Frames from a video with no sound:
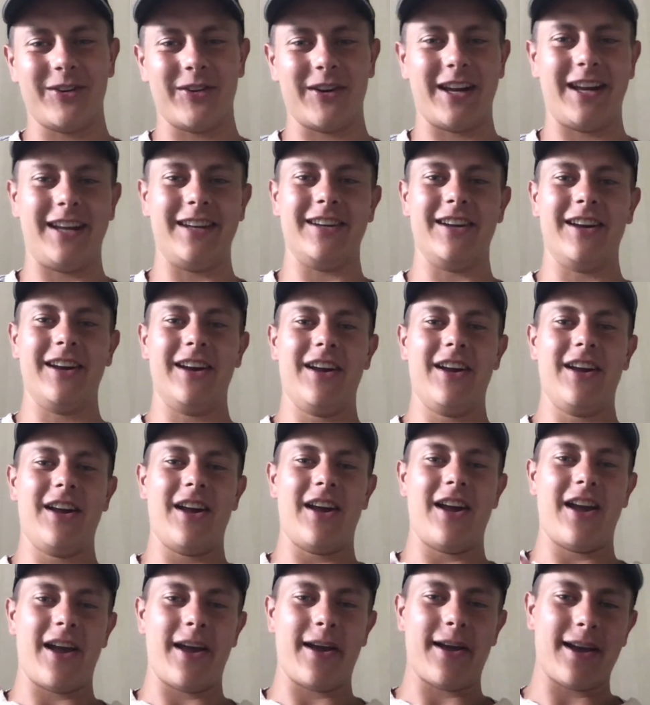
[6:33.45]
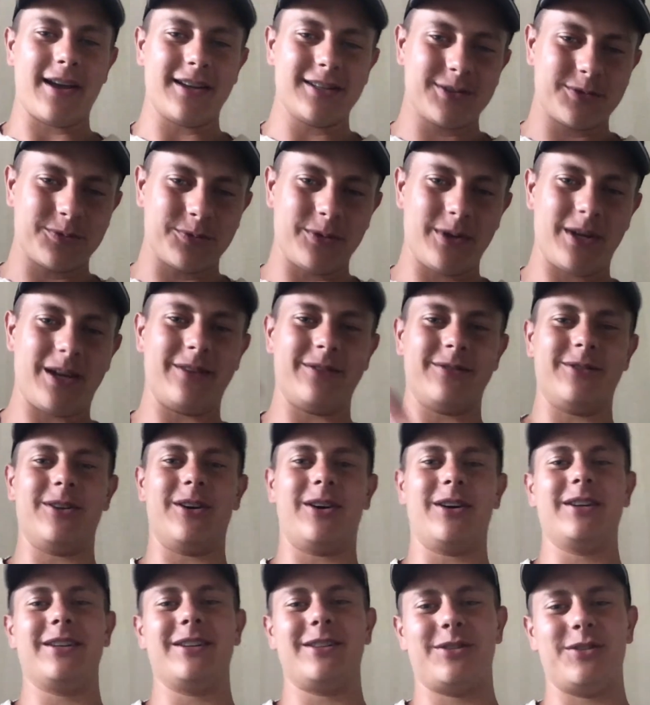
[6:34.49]
And as we have
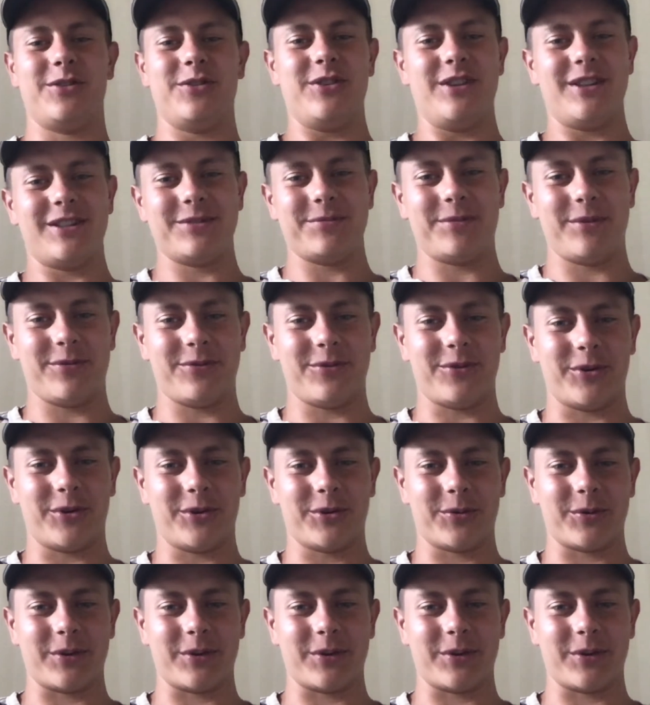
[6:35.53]
done 2 years before,